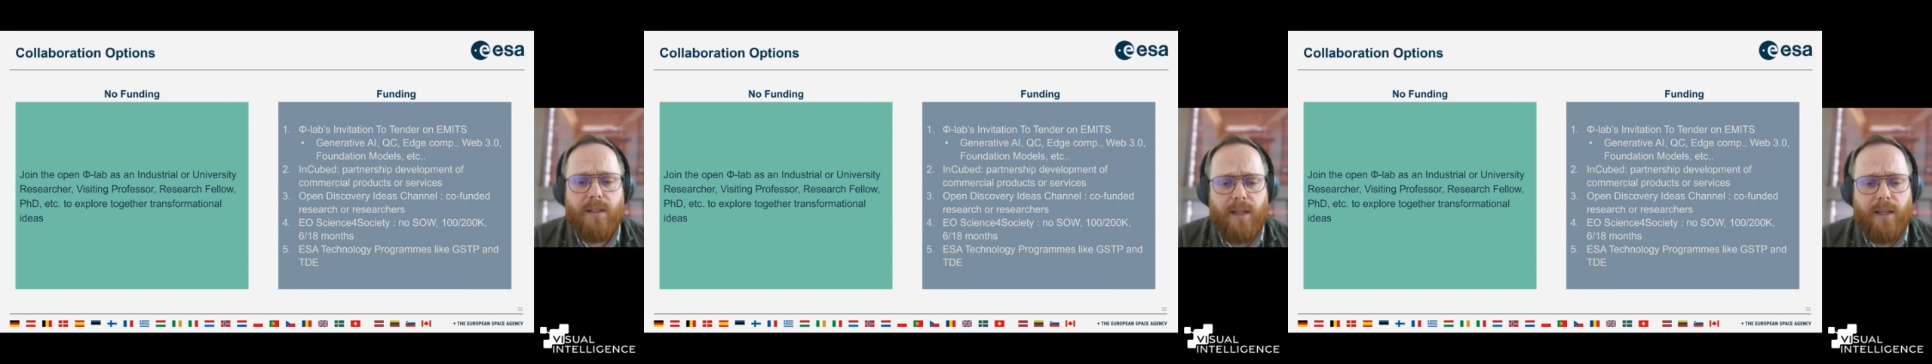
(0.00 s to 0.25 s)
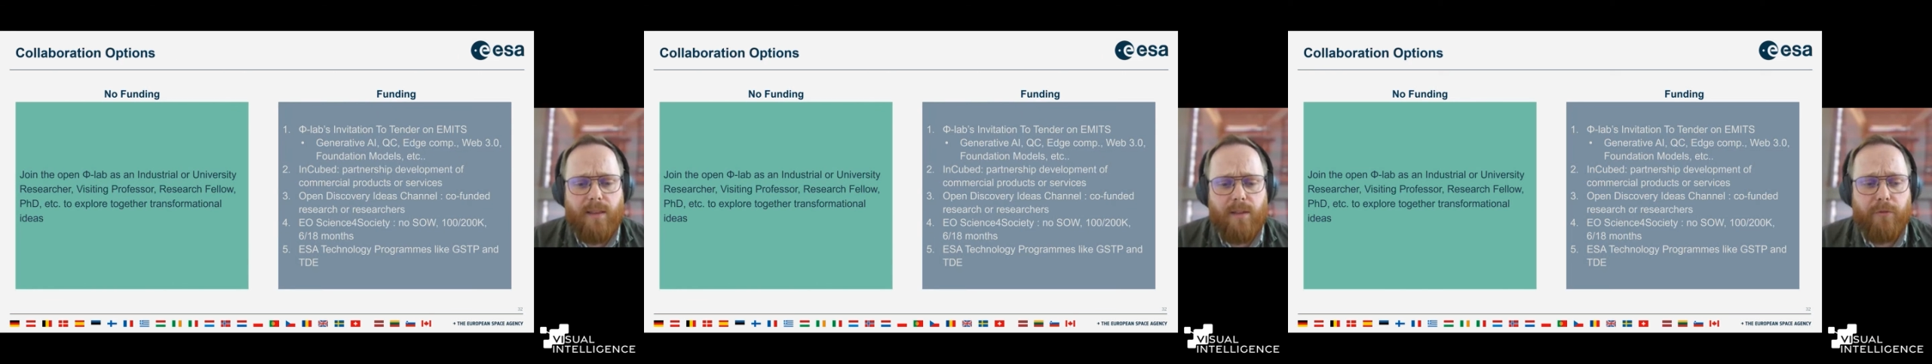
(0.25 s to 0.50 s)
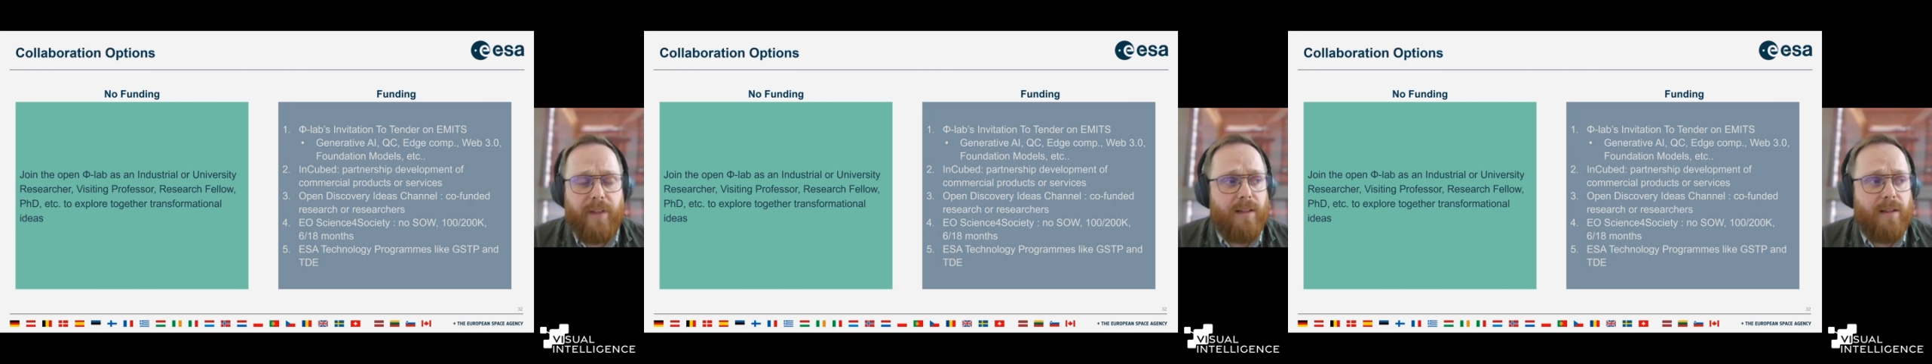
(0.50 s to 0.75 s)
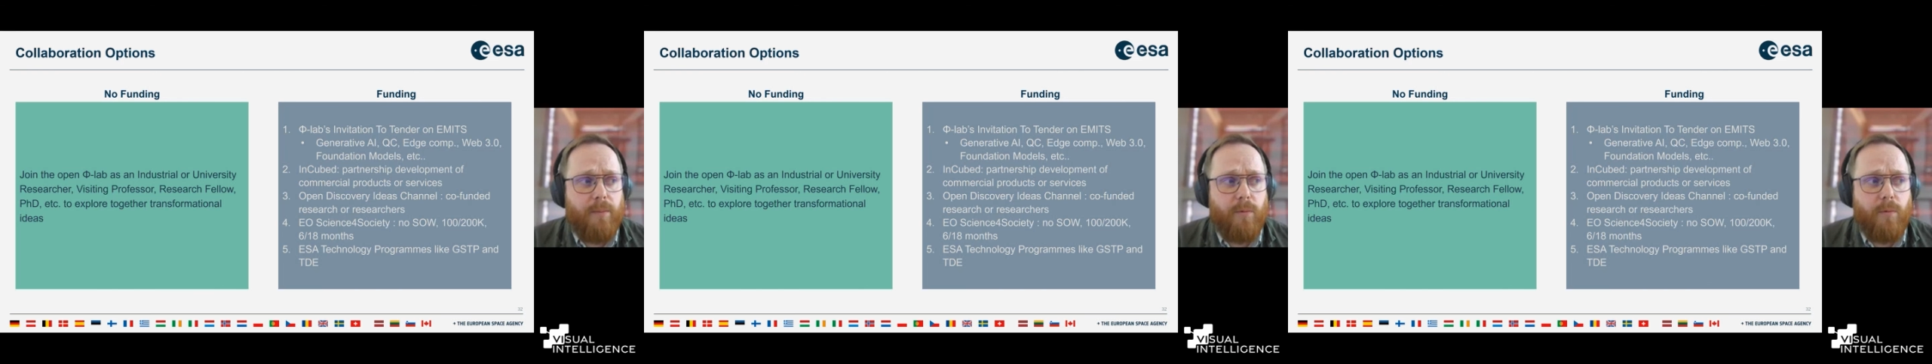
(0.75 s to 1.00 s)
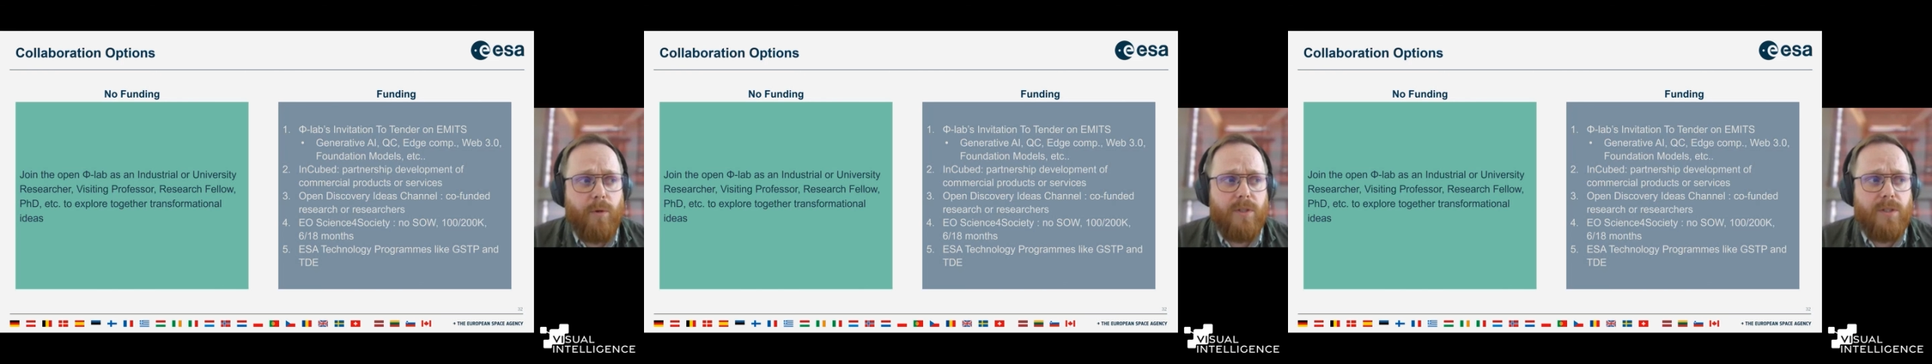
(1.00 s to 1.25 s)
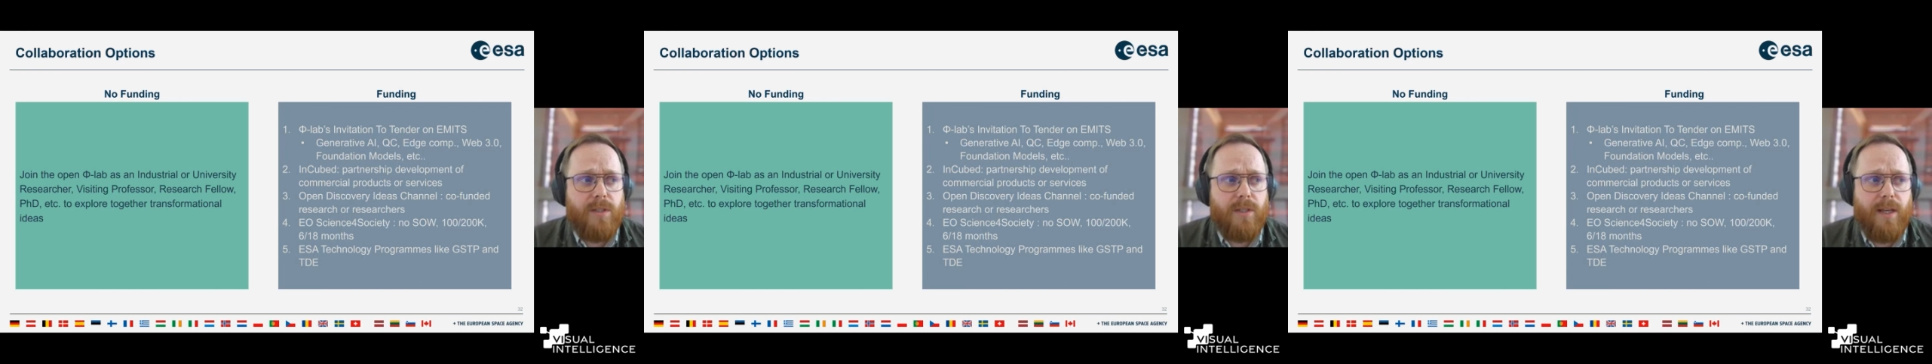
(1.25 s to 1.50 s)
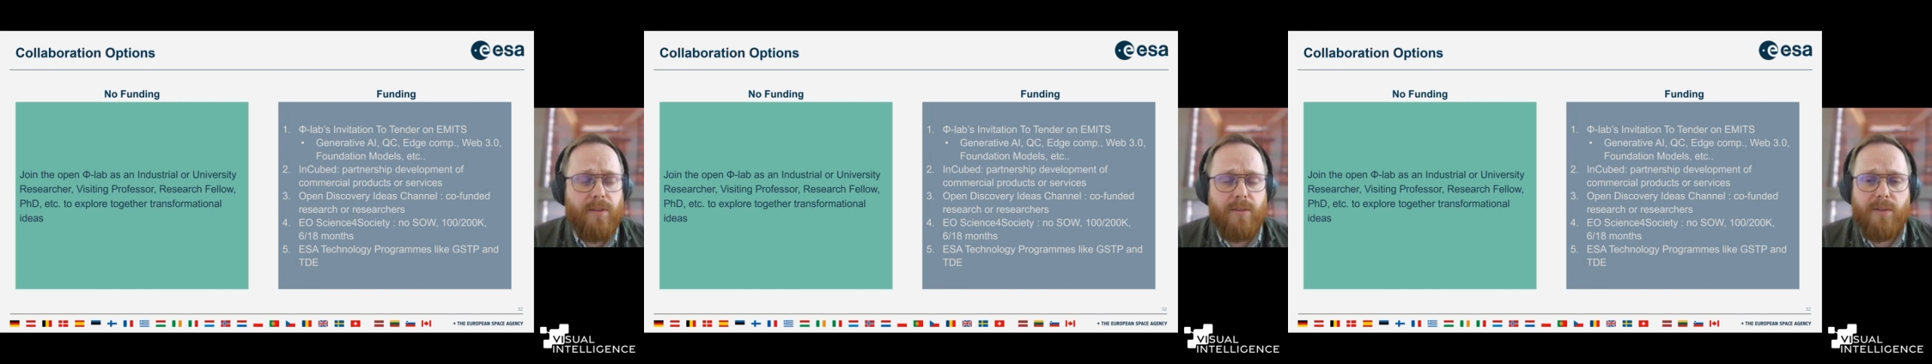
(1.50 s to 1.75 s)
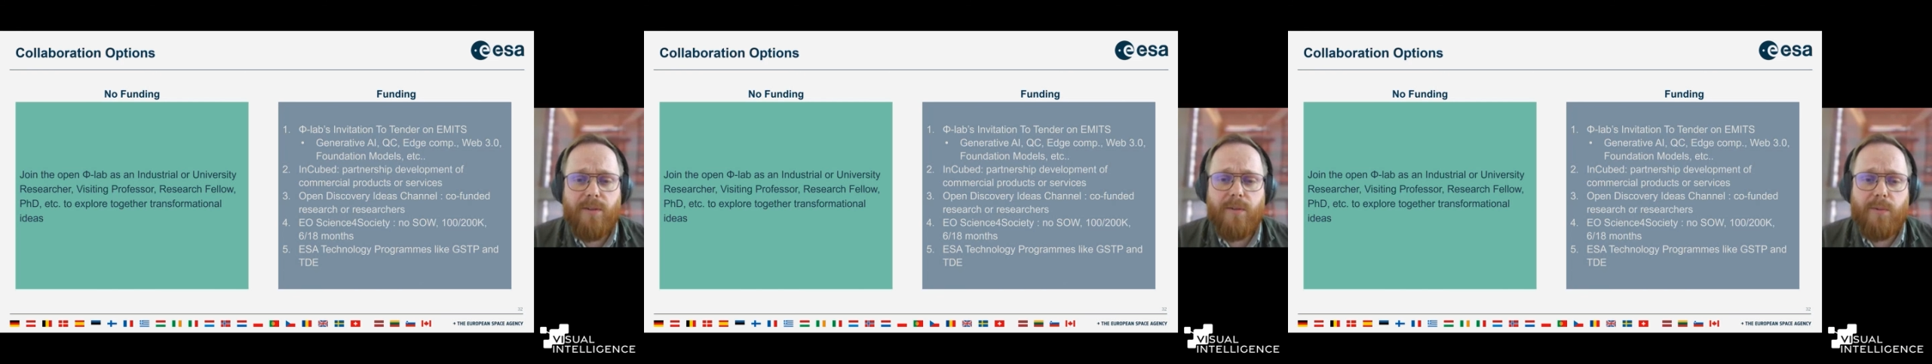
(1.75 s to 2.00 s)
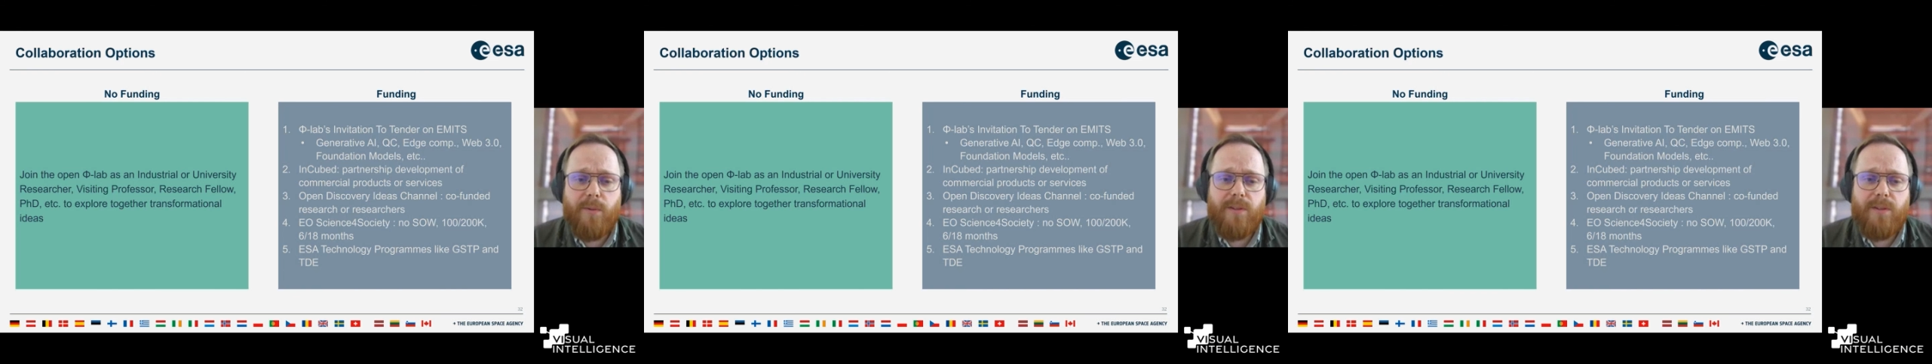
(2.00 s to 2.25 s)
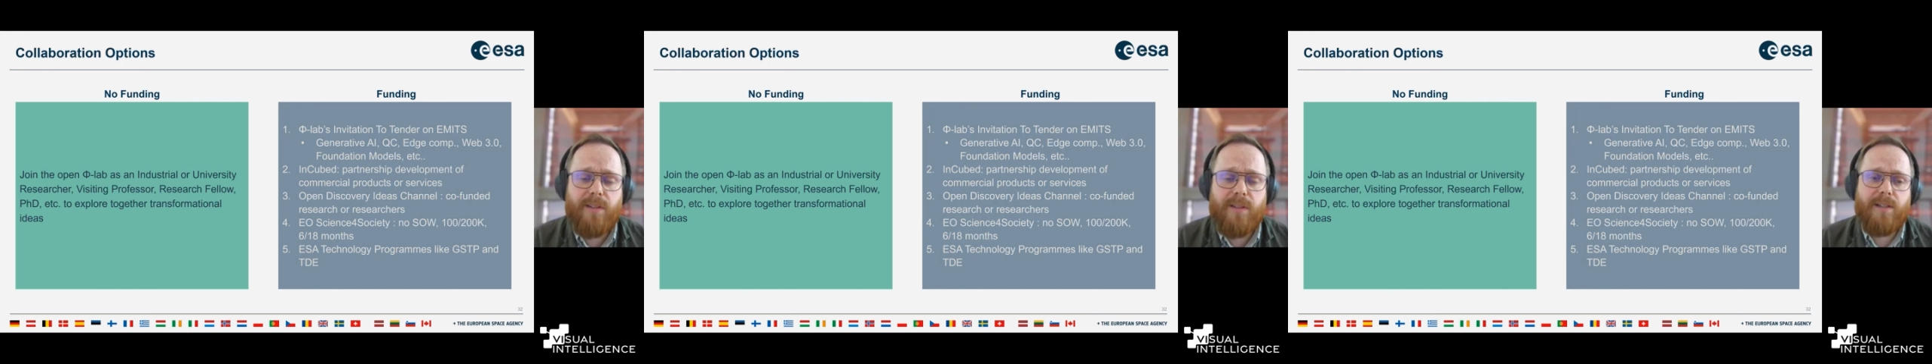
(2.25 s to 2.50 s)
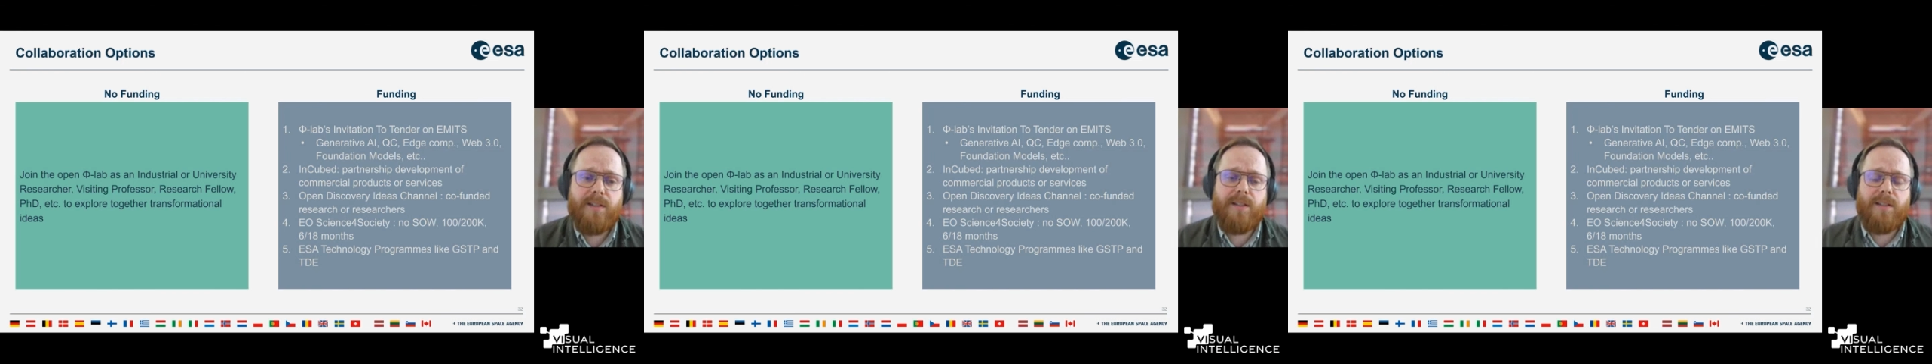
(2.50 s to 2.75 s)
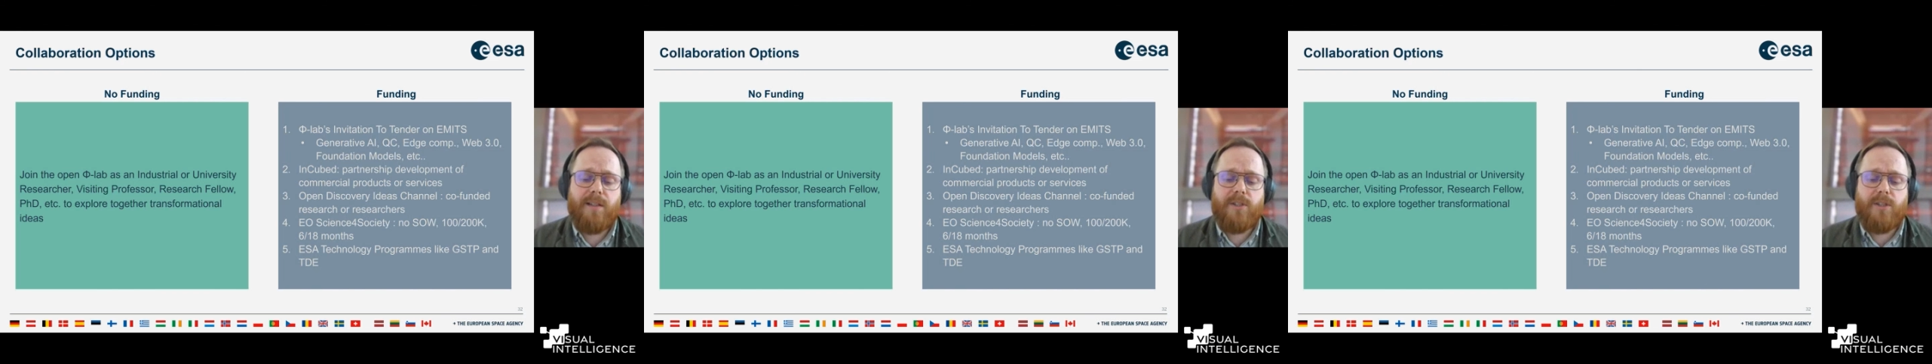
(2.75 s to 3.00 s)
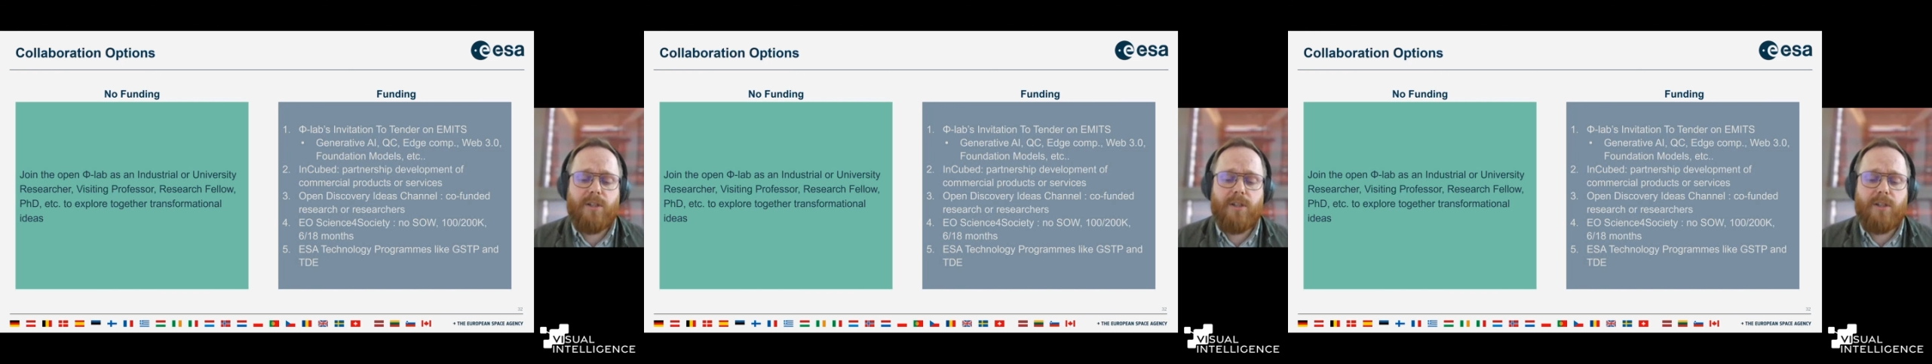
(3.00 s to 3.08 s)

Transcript: that the Phi-Lab works together with a